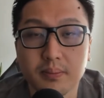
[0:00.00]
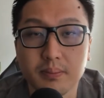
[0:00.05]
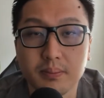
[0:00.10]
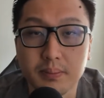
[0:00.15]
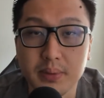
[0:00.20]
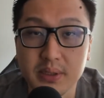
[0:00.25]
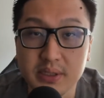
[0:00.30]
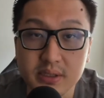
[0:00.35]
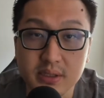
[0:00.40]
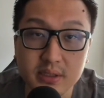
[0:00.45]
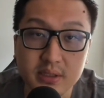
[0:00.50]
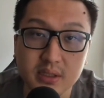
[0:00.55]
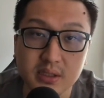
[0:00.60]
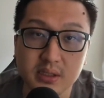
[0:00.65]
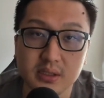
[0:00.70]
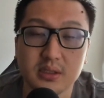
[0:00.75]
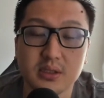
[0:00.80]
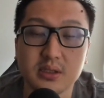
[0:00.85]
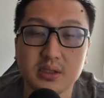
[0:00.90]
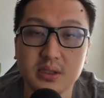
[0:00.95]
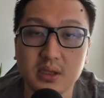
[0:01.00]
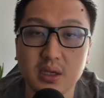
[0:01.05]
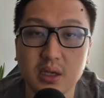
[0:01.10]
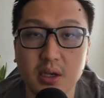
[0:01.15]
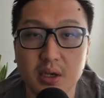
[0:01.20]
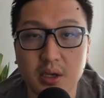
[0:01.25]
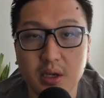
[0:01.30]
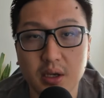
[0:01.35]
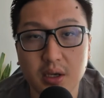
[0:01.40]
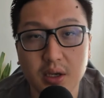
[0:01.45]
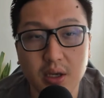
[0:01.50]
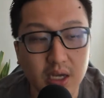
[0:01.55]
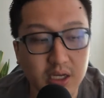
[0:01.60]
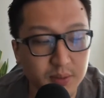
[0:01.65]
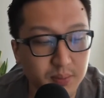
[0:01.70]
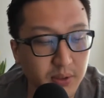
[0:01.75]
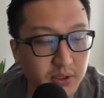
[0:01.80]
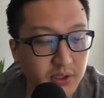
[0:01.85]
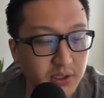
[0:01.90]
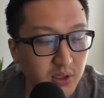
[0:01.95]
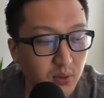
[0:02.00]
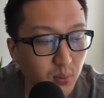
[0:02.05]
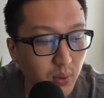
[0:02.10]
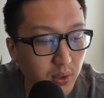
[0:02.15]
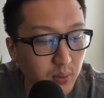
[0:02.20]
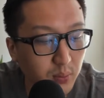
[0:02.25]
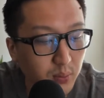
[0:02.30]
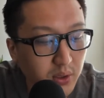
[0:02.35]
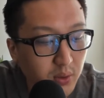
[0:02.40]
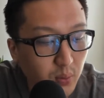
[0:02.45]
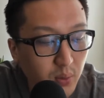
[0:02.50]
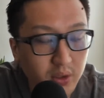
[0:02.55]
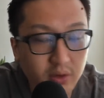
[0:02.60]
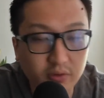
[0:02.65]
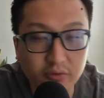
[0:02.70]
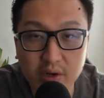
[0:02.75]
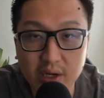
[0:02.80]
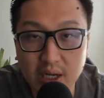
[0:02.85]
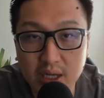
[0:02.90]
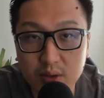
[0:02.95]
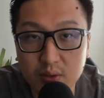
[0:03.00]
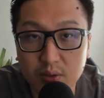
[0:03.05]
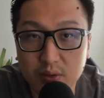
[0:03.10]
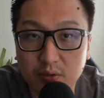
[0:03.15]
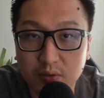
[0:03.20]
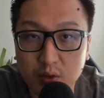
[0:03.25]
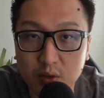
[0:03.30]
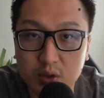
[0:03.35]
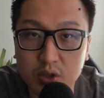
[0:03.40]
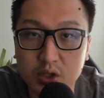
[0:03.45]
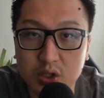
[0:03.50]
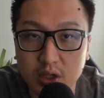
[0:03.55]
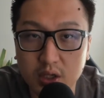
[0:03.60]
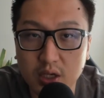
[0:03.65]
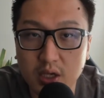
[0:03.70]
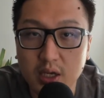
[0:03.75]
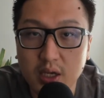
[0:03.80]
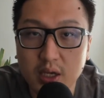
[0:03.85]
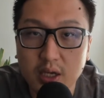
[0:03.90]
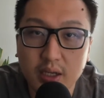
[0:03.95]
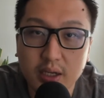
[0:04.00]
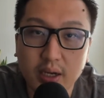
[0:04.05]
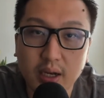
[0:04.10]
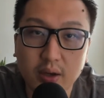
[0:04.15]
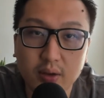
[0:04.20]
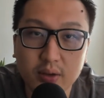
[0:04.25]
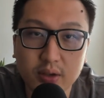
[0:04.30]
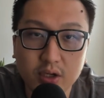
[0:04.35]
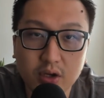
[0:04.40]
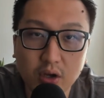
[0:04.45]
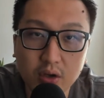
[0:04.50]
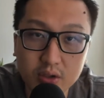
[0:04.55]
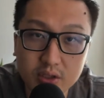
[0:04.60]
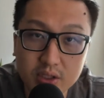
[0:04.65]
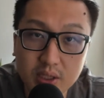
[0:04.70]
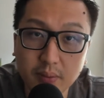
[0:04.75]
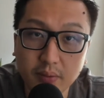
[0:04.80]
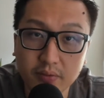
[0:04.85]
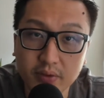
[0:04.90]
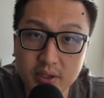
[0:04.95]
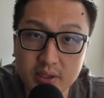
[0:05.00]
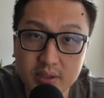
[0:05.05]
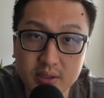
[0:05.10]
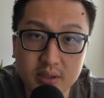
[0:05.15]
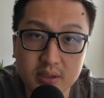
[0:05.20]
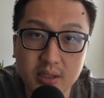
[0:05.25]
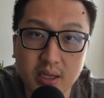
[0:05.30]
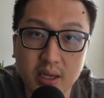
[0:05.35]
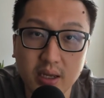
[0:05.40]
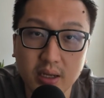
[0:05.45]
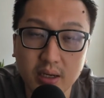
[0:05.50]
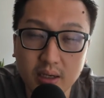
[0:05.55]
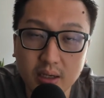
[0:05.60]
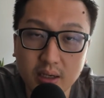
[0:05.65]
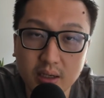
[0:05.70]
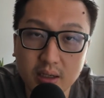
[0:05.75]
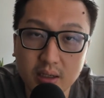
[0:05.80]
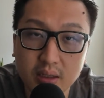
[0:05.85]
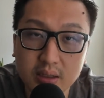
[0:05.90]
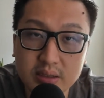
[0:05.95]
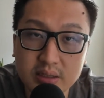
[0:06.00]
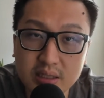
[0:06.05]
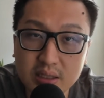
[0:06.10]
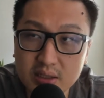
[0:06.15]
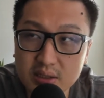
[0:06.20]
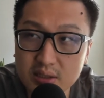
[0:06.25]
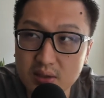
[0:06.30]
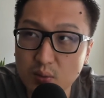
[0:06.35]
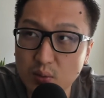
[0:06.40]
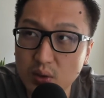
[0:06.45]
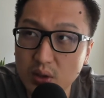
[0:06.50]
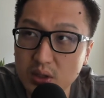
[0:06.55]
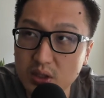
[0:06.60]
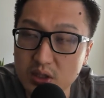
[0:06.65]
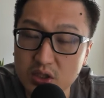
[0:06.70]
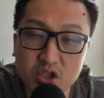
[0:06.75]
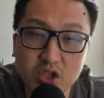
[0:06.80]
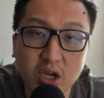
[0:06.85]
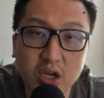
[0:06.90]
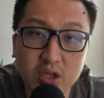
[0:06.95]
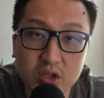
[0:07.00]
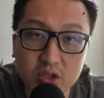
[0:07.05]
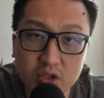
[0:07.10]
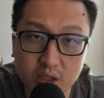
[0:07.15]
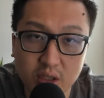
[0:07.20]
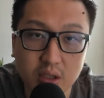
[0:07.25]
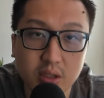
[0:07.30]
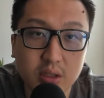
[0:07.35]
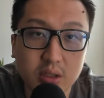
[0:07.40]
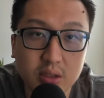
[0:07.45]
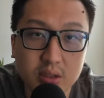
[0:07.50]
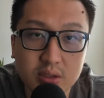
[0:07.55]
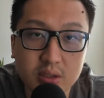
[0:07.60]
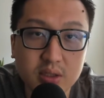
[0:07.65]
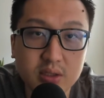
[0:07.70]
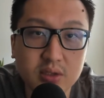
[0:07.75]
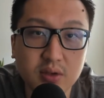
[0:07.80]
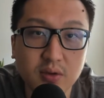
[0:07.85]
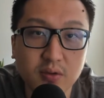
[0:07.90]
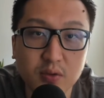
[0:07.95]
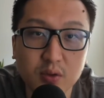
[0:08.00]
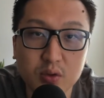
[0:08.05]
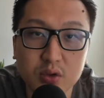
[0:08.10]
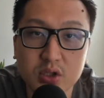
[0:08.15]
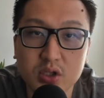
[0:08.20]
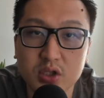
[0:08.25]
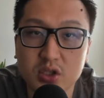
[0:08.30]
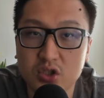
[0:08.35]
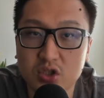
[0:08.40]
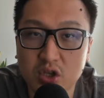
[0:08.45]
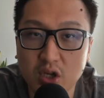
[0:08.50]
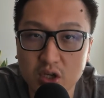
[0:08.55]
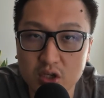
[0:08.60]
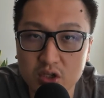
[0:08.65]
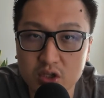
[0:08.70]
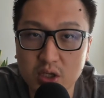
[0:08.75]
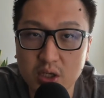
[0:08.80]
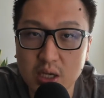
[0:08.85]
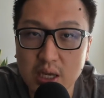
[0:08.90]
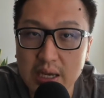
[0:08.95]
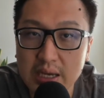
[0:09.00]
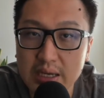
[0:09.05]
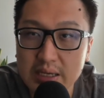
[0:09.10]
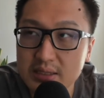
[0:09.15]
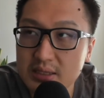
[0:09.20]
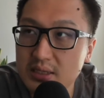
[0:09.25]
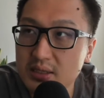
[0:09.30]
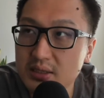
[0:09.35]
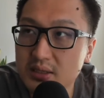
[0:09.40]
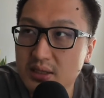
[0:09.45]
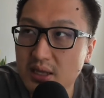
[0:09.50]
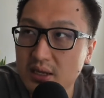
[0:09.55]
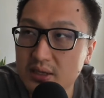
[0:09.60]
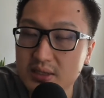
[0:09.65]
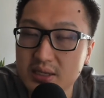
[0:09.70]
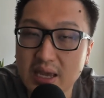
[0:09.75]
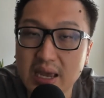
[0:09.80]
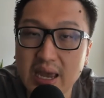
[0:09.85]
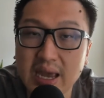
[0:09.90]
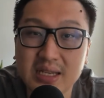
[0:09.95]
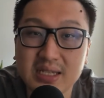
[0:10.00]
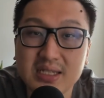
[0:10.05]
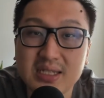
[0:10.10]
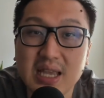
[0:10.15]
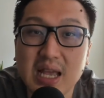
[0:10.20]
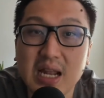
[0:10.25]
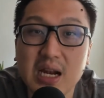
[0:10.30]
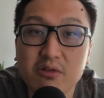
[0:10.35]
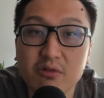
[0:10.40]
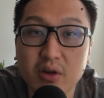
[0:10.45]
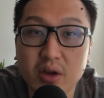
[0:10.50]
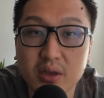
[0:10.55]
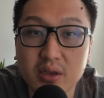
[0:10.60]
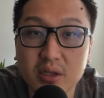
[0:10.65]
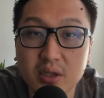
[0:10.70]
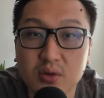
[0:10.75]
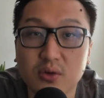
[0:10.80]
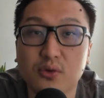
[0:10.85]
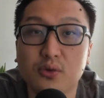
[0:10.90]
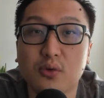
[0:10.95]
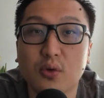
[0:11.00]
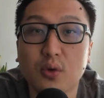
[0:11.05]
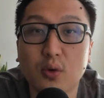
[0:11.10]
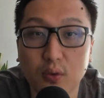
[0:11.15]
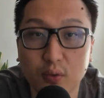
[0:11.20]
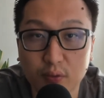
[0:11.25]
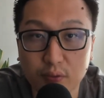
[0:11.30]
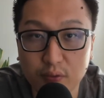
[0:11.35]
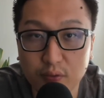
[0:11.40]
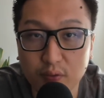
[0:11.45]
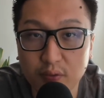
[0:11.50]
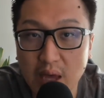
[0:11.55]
businesses, especially when we want to relate to the future. Now, the concept of this is that since the world is changing, since the future is changing, since there's accelerated growth